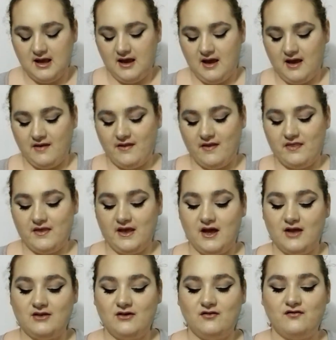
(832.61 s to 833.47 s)
And then the
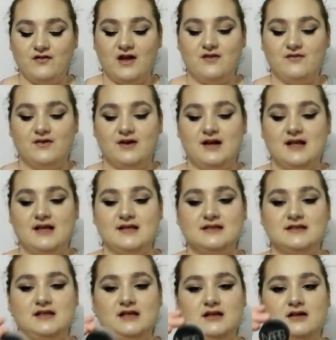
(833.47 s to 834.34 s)
other favorite
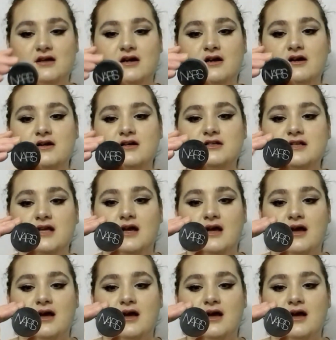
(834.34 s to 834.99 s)
is the NARS